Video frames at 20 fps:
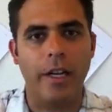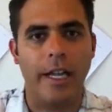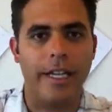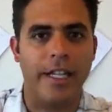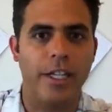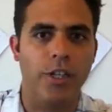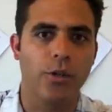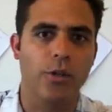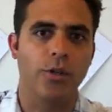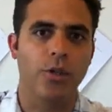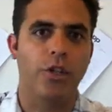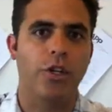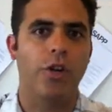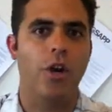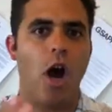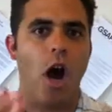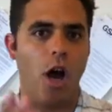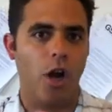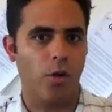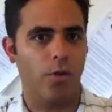Like, you'll
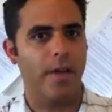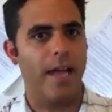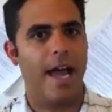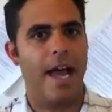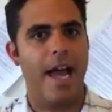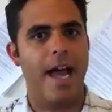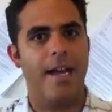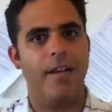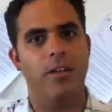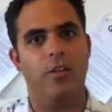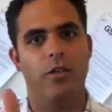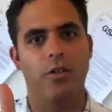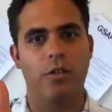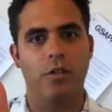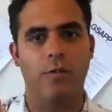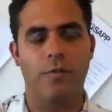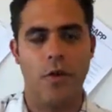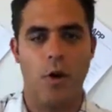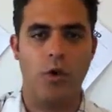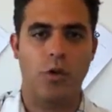learn AutoCAD, you'll
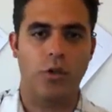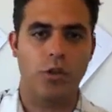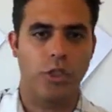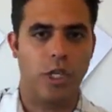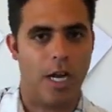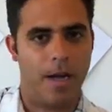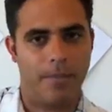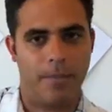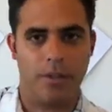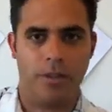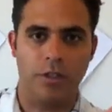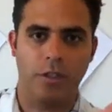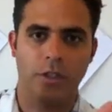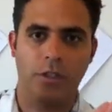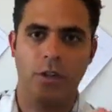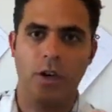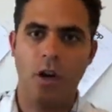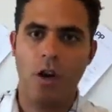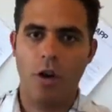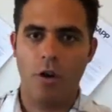learn Photoshop, you'll
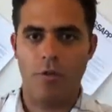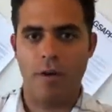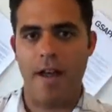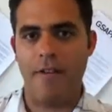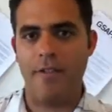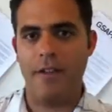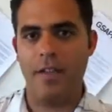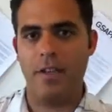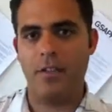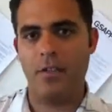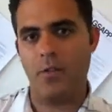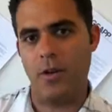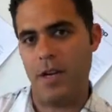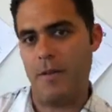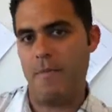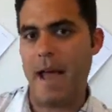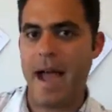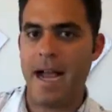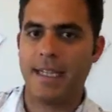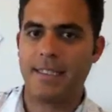learn Revit,
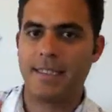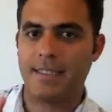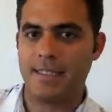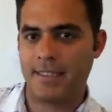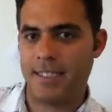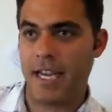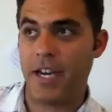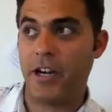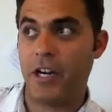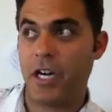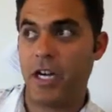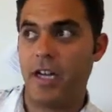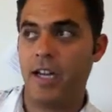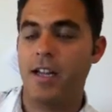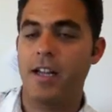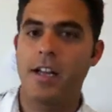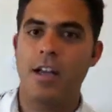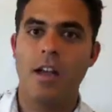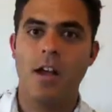3D Max, etc.